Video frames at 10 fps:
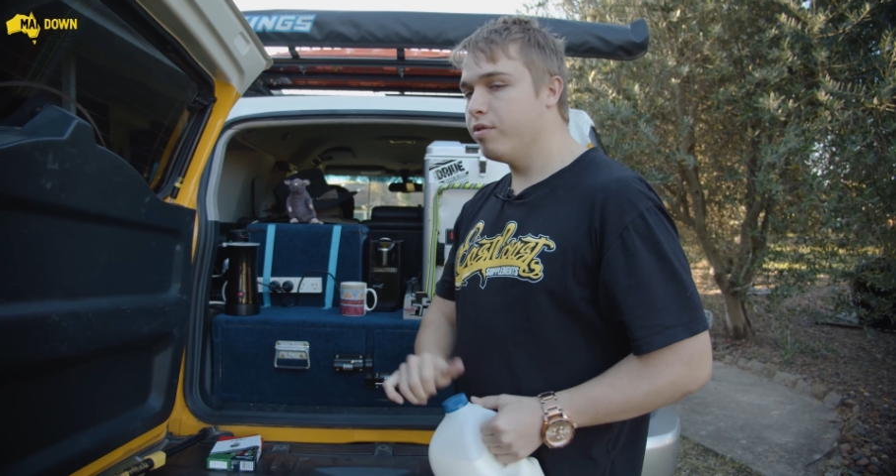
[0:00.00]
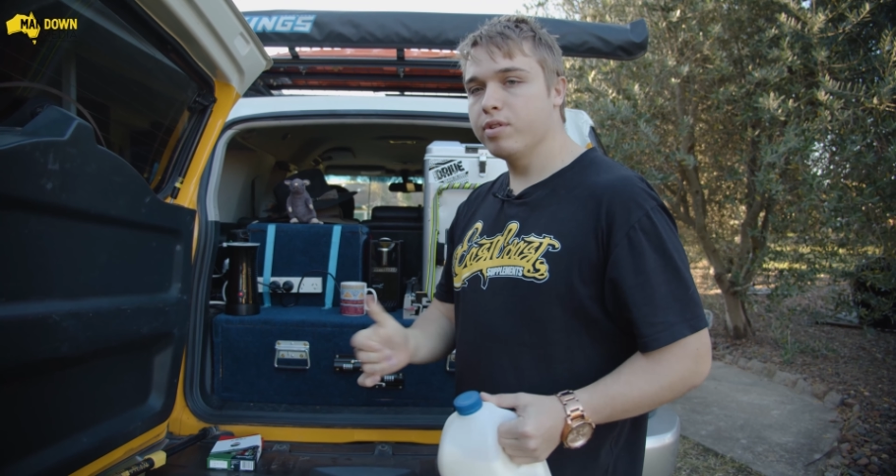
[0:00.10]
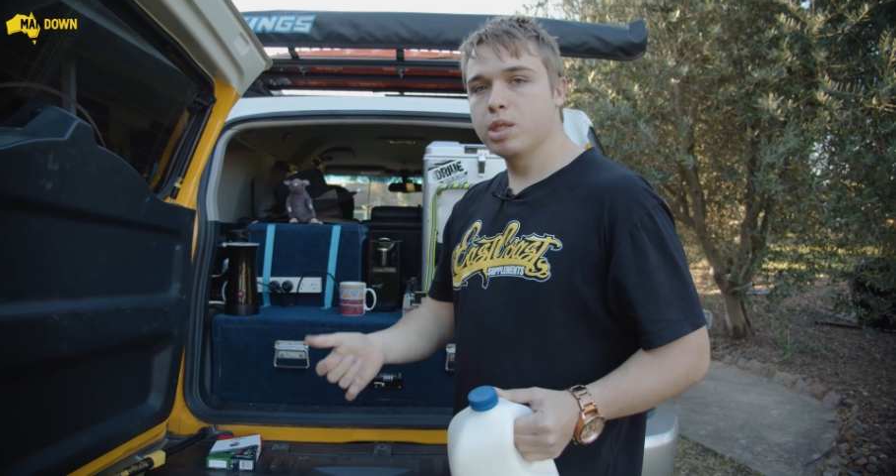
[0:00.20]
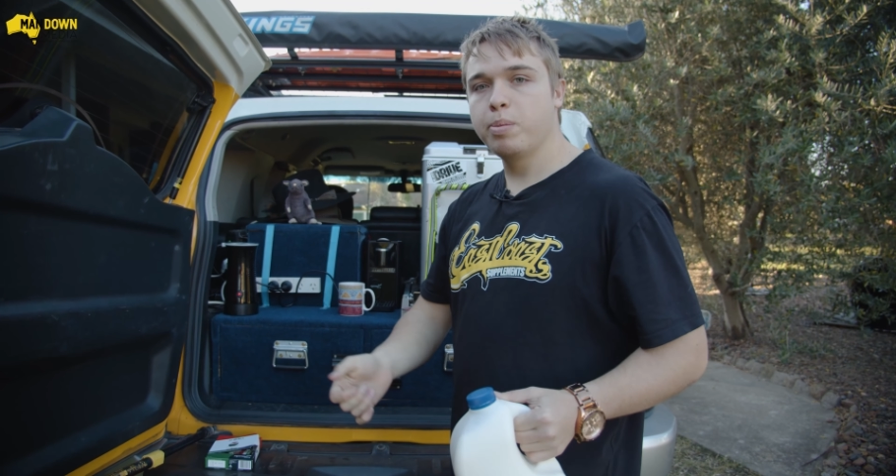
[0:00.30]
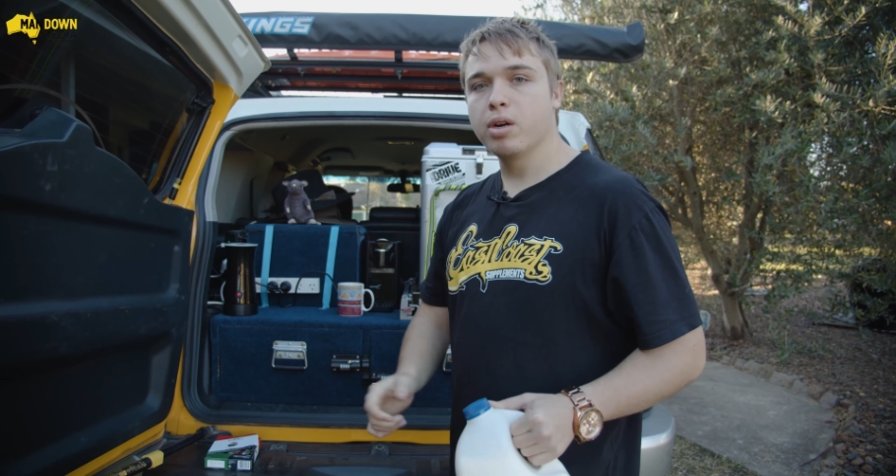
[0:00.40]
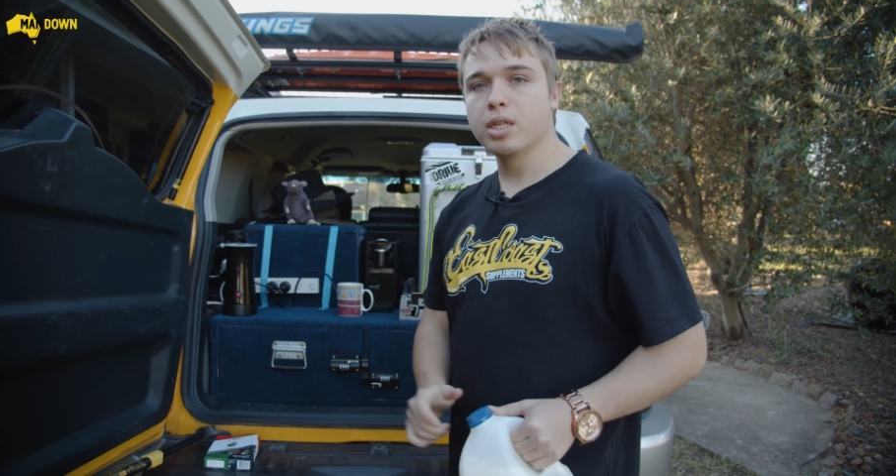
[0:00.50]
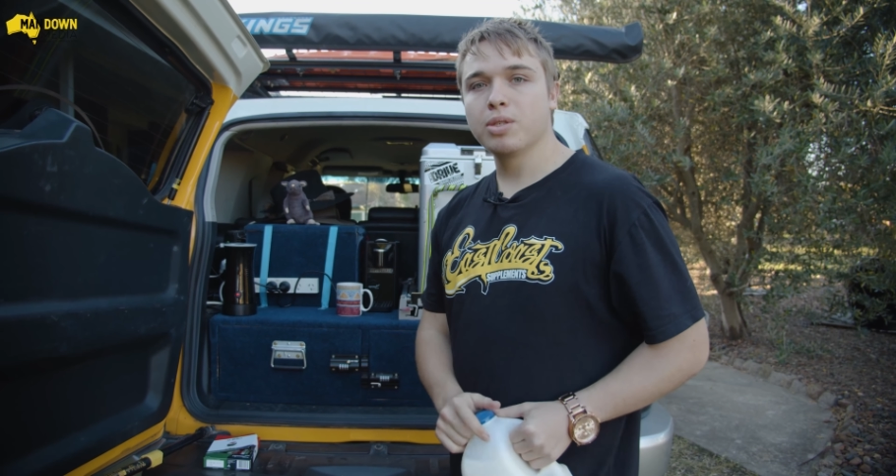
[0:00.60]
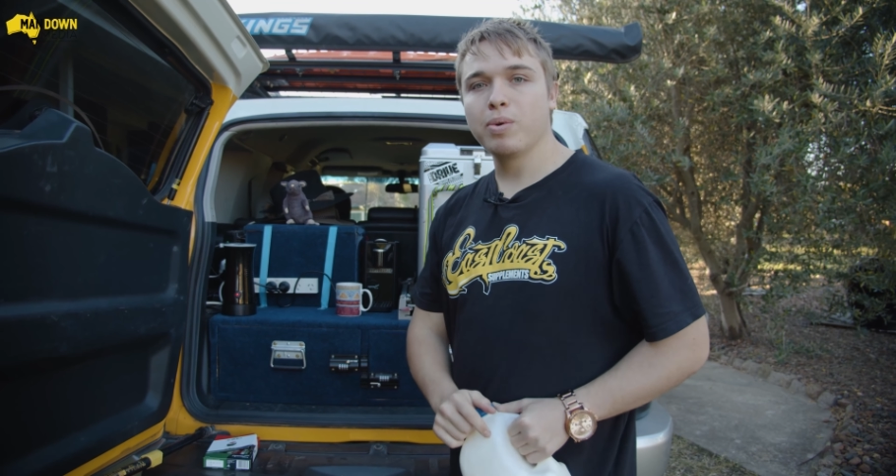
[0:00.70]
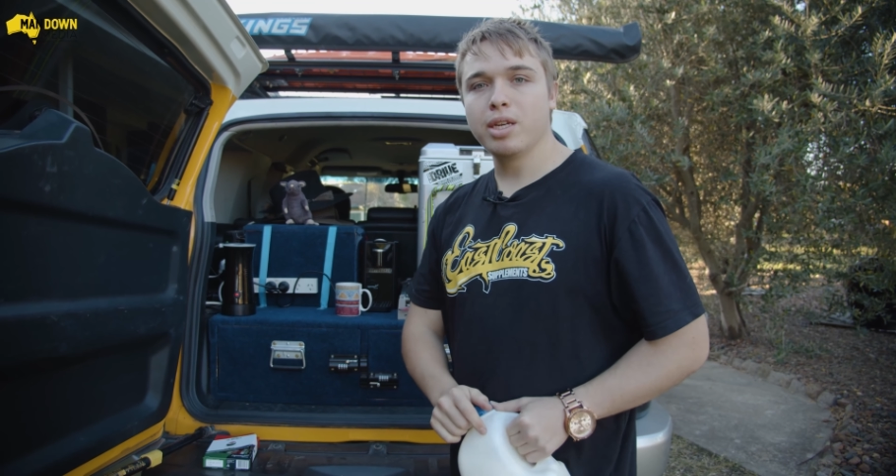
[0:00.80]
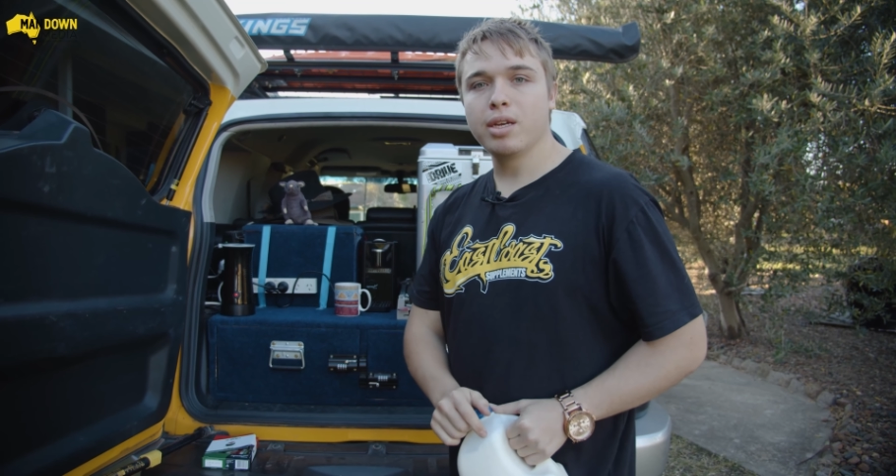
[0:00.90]
you've
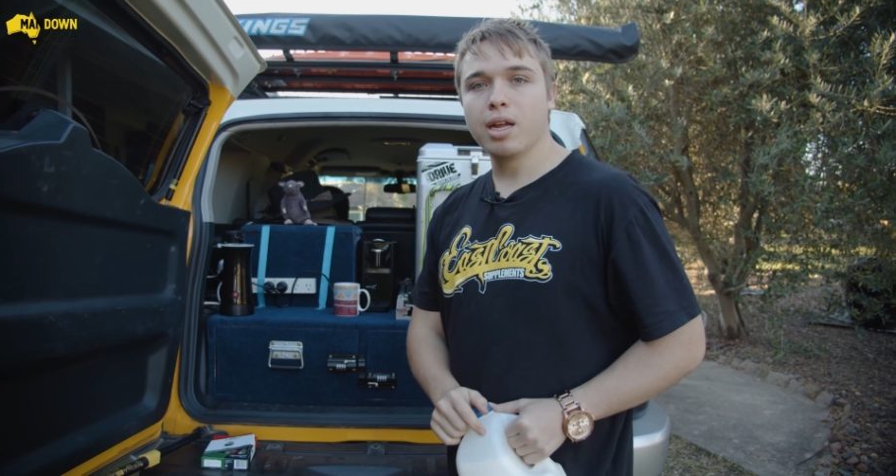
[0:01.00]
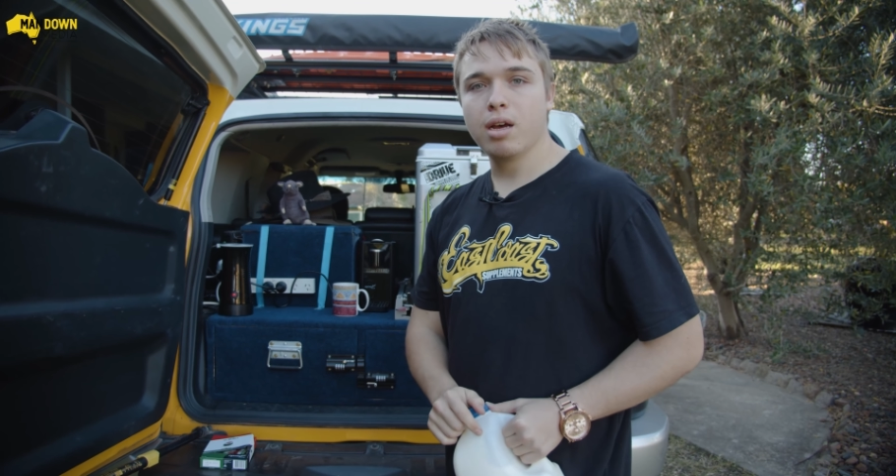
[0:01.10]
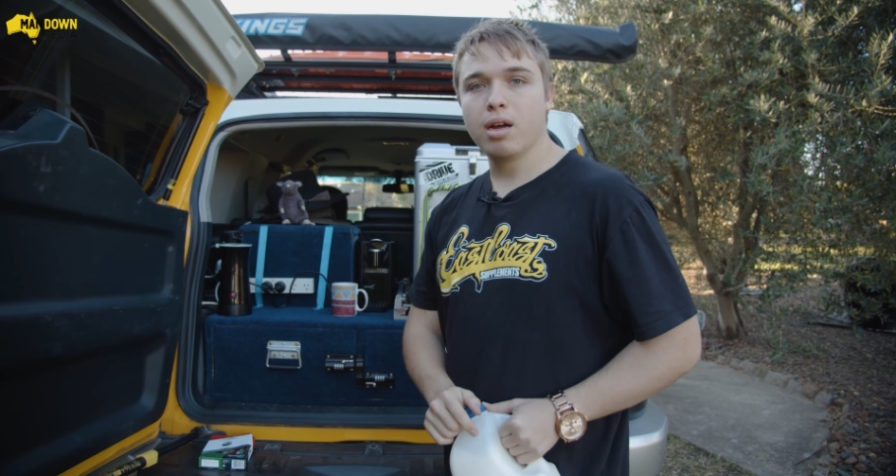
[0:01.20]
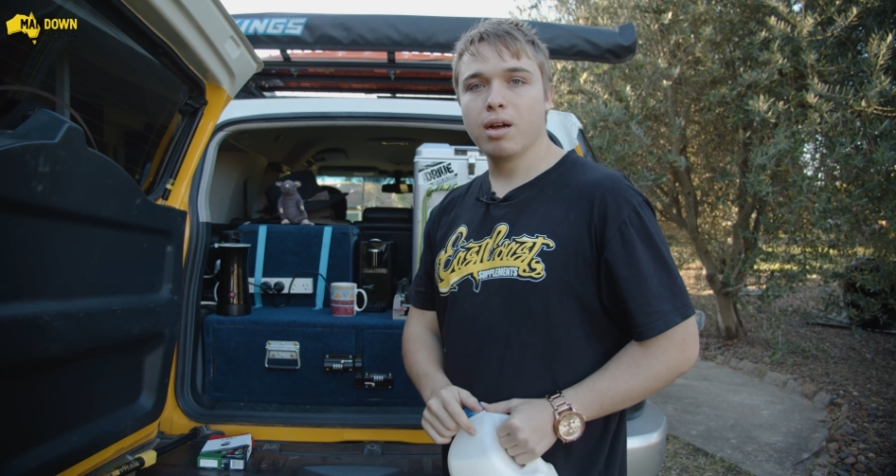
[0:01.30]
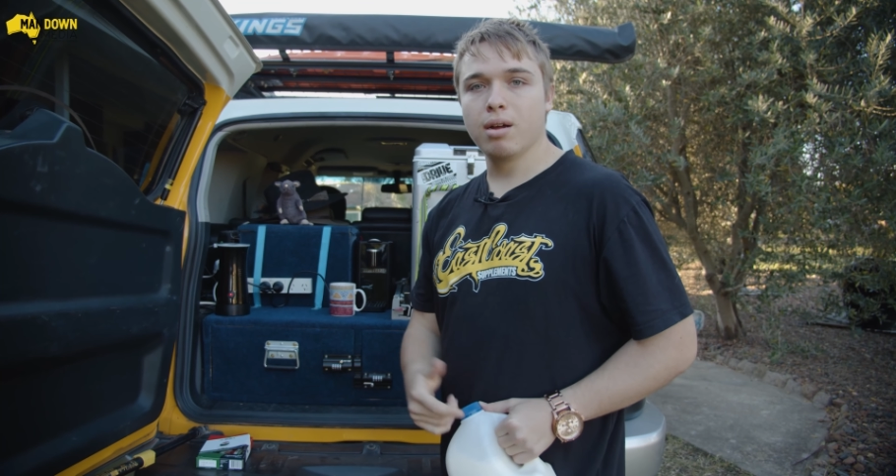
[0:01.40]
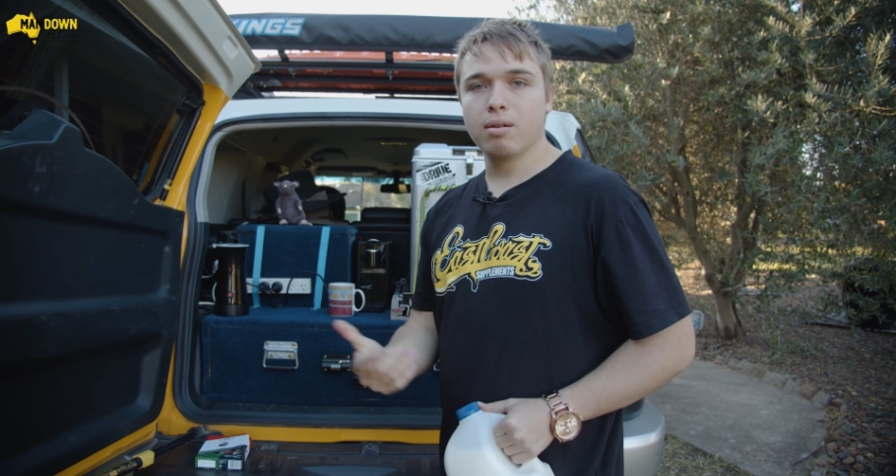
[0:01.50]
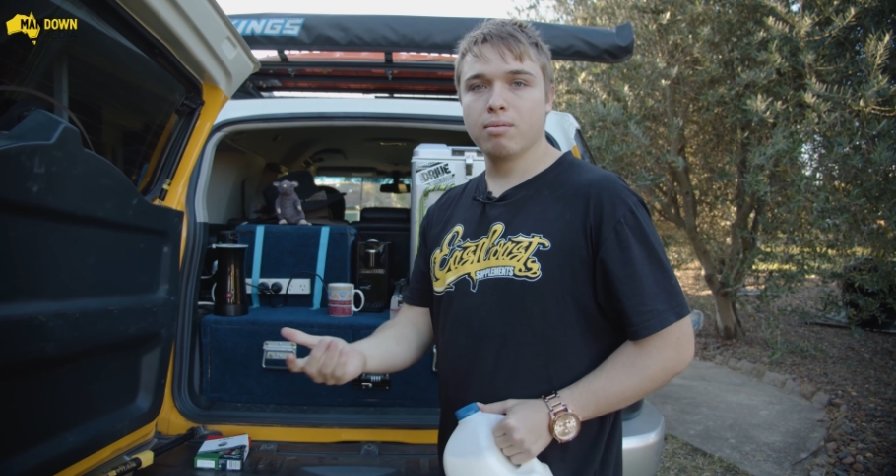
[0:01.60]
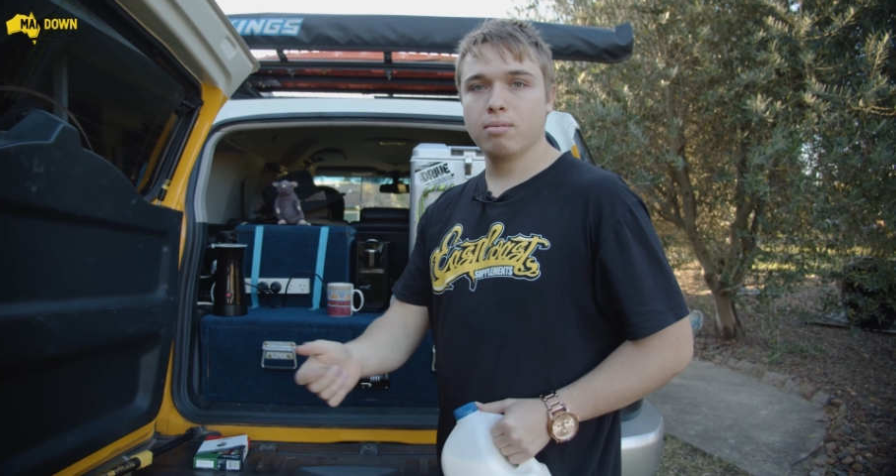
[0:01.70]
experienced when you get a